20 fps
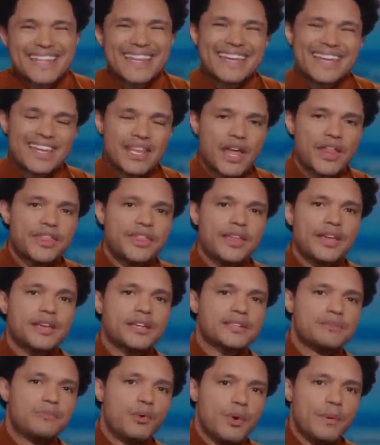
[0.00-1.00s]
that nothing
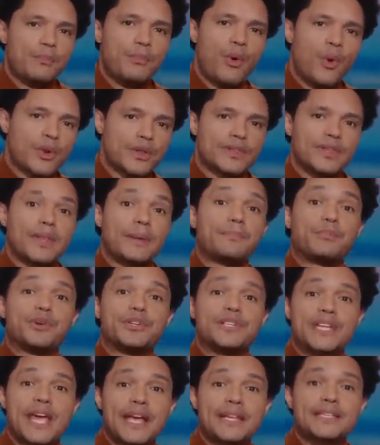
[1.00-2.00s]
is more important than
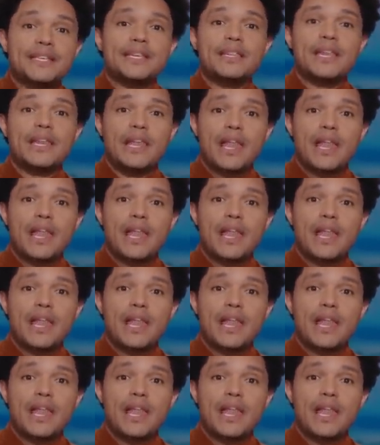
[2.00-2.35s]
protecting the